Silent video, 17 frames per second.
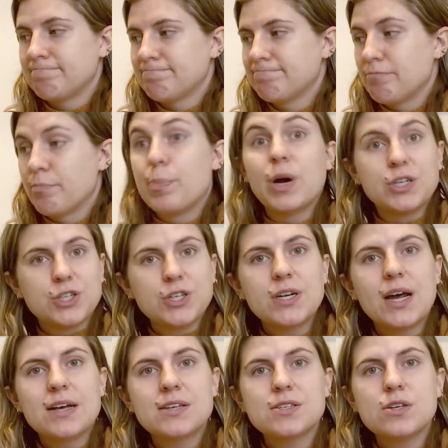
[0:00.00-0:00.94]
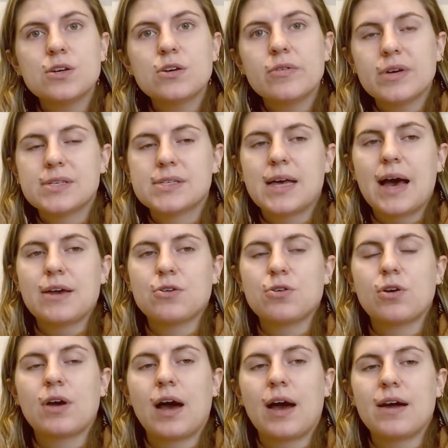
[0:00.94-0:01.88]
budget as you, is that
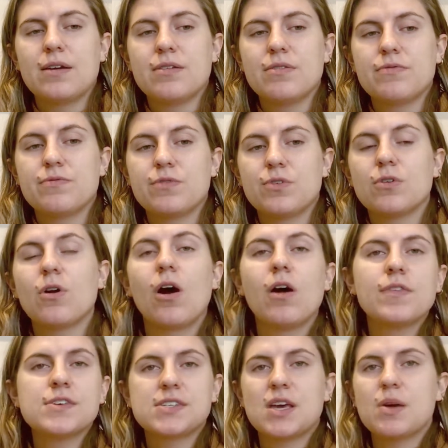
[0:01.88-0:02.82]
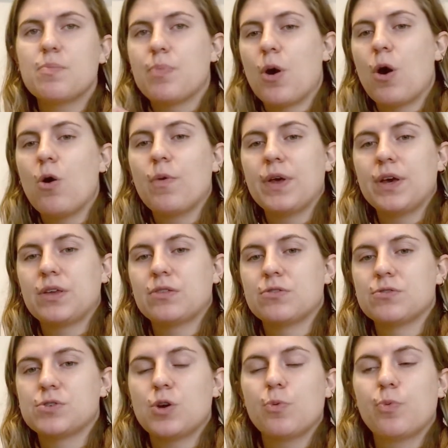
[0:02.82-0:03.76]
you're all in the same boat. Like
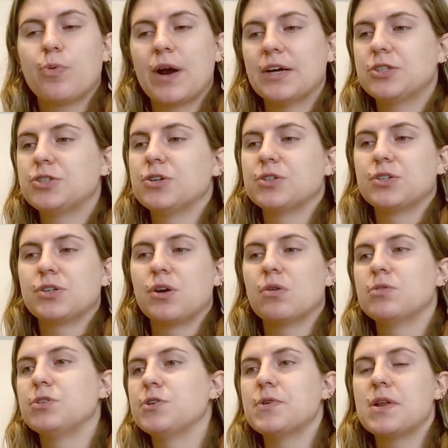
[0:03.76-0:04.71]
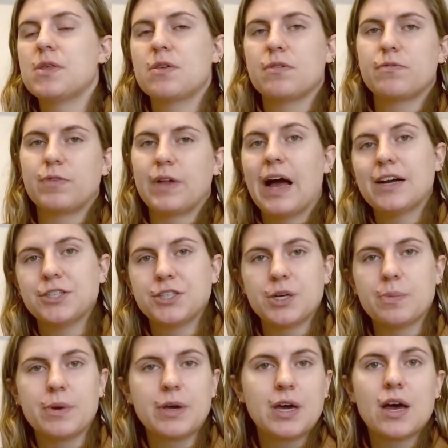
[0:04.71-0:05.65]
there's no pressure to go do anything flashy
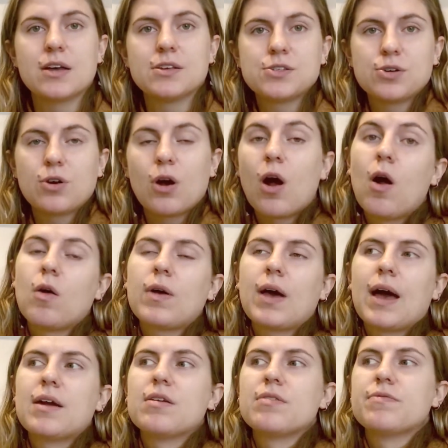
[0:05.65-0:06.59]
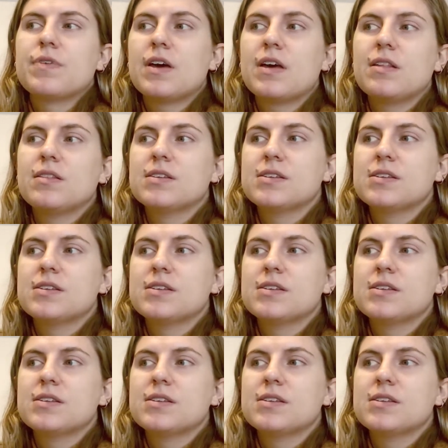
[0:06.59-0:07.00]
because you're all kind of in the